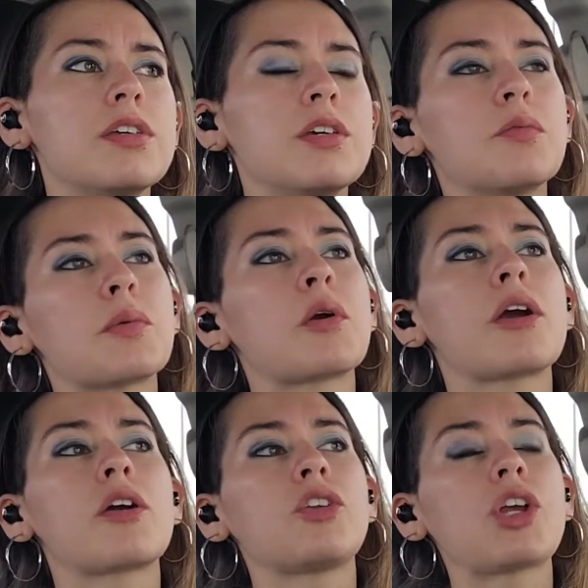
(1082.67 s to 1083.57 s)
Ewan
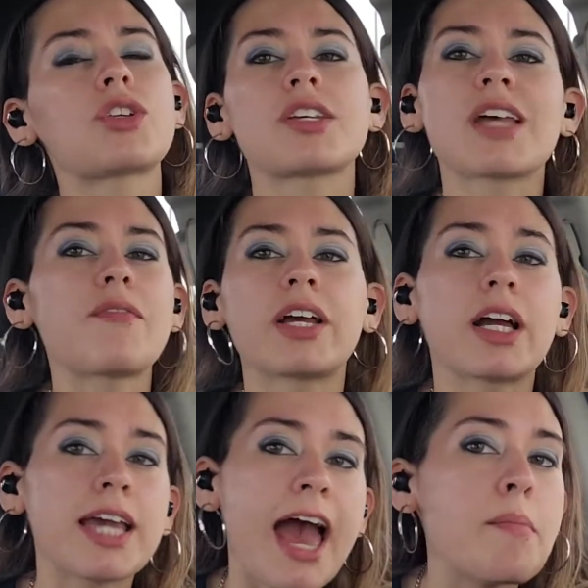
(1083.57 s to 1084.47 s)
McGregor just have a
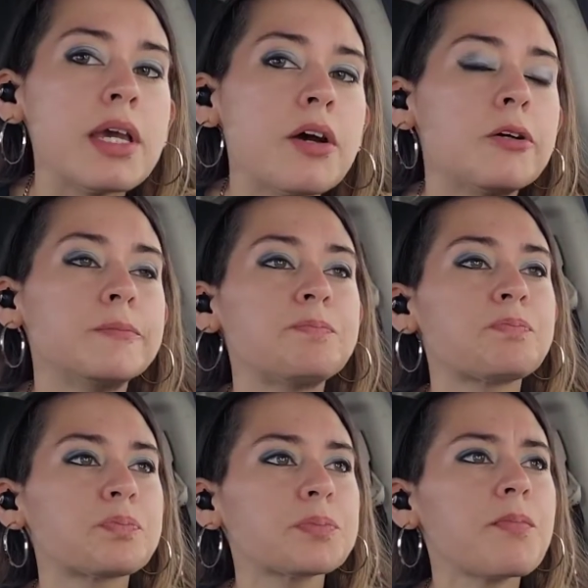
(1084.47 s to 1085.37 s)
cameo.
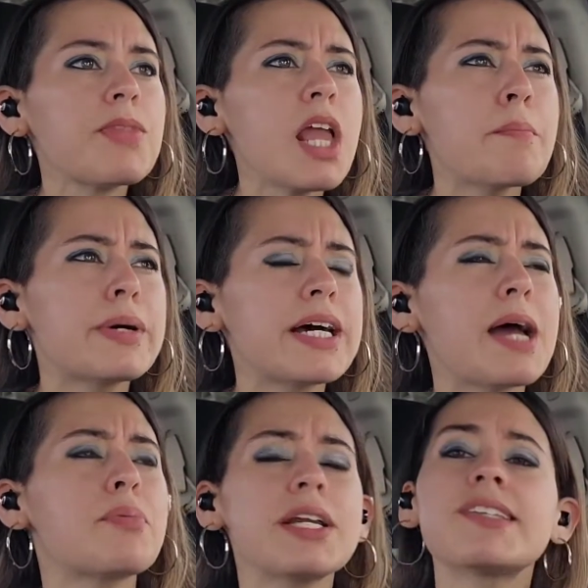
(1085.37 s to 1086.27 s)
But
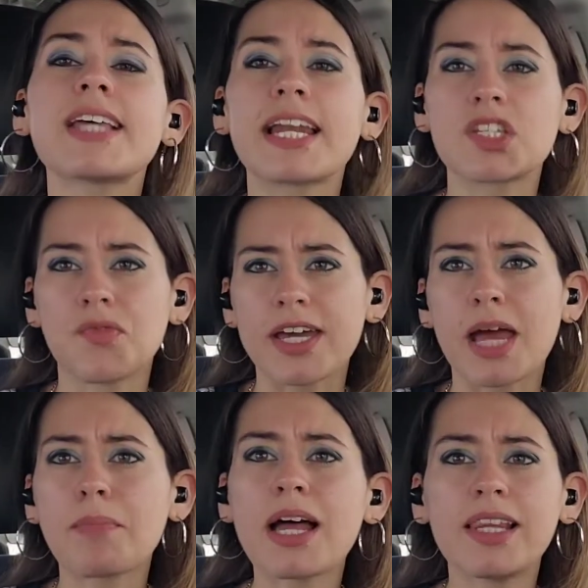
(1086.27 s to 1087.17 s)
I'm pretty satisfied.
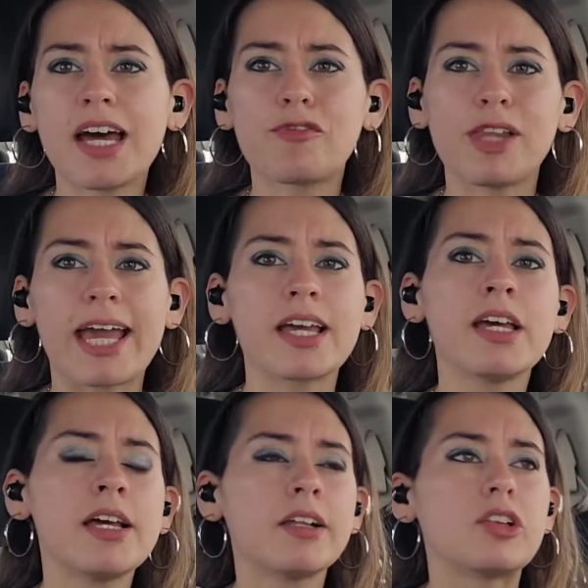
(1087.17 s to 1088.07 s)
I'm not left like
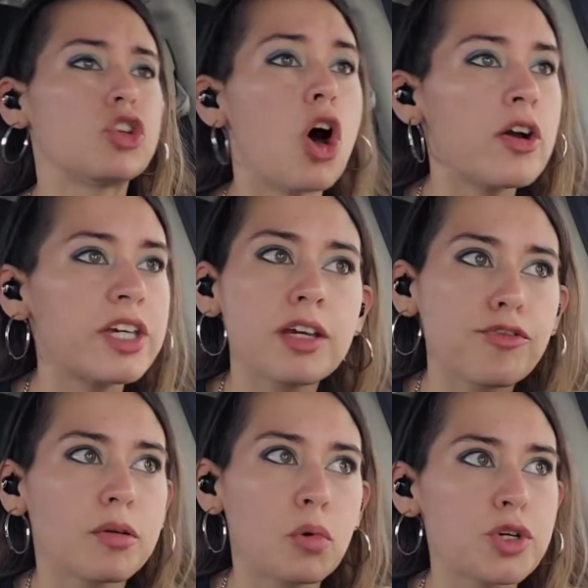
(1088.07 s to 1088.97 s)
longing
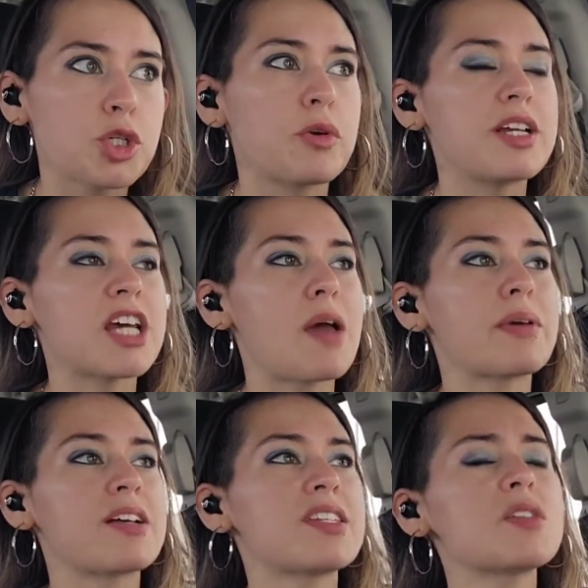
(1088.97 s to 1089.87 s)
for more screen time,
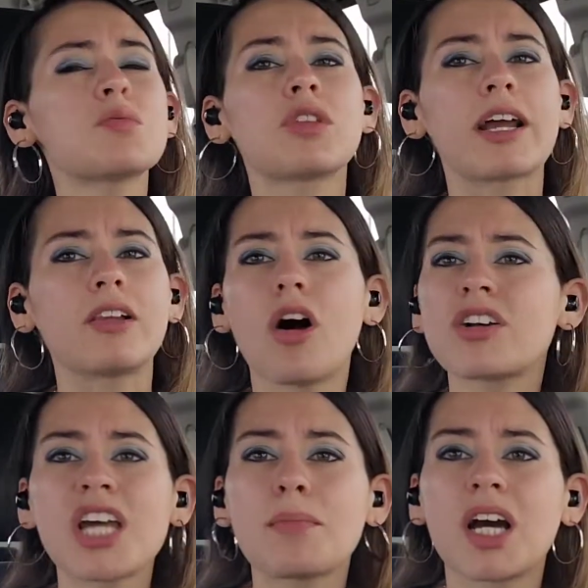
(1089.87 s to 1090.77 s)
because this was like a
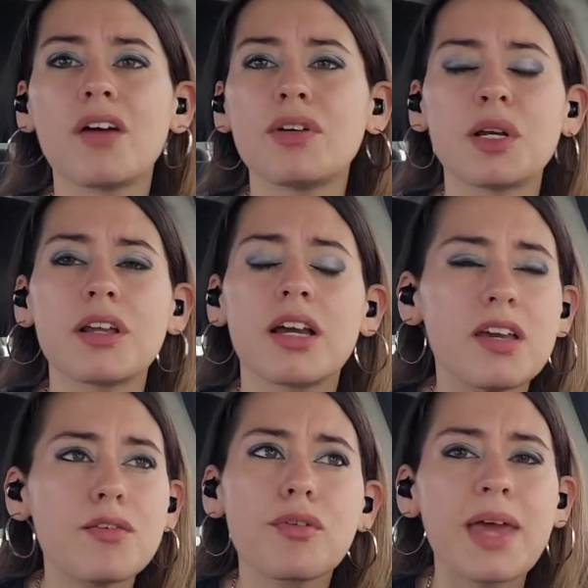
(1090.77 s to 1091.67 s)
long time coming,
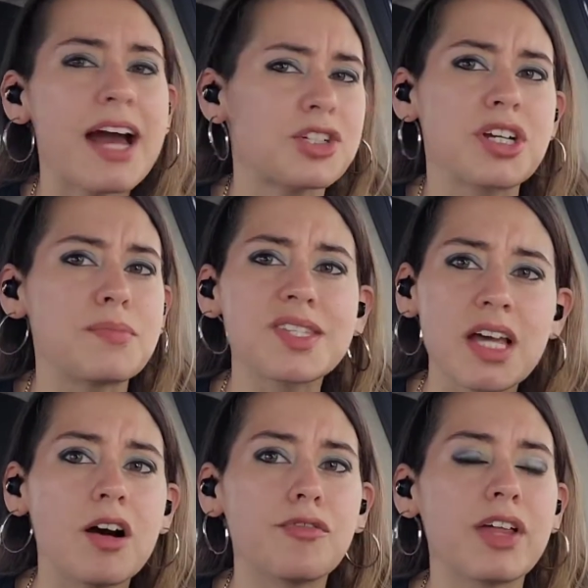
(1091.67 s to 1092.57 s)
even from the actor
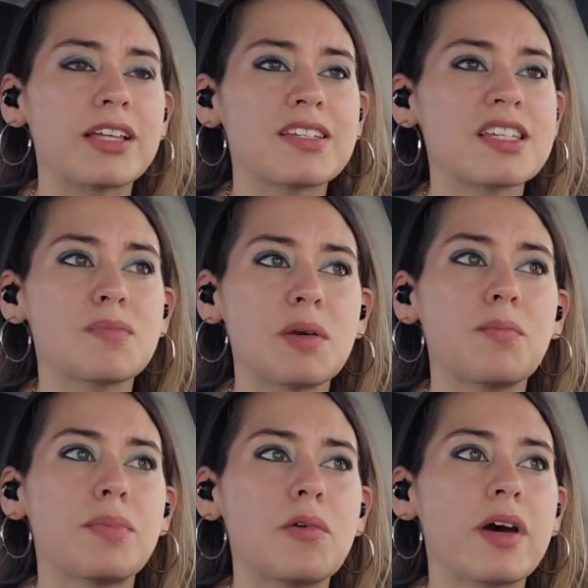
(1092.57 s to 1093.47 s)
himself. Like, this has
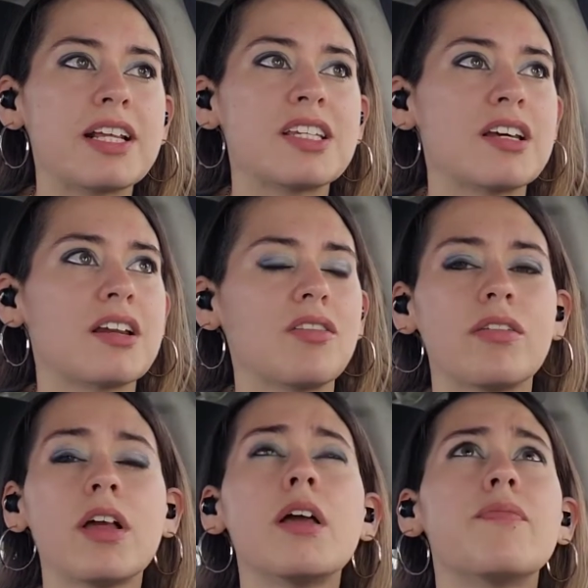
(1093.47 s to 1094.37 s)
been wanting to done.
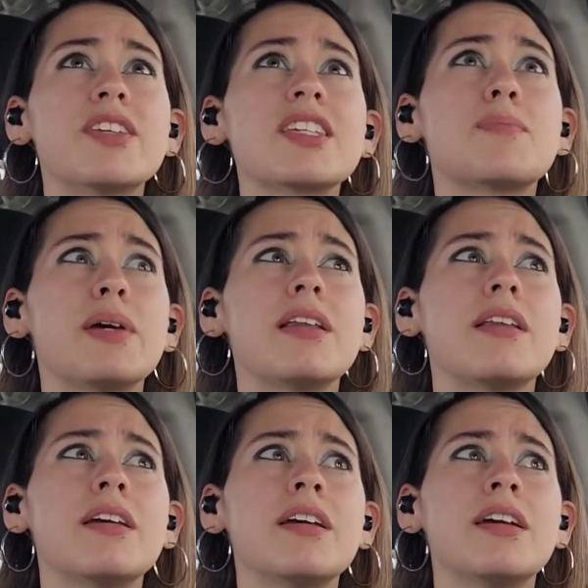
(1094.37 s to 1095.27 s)
This has been,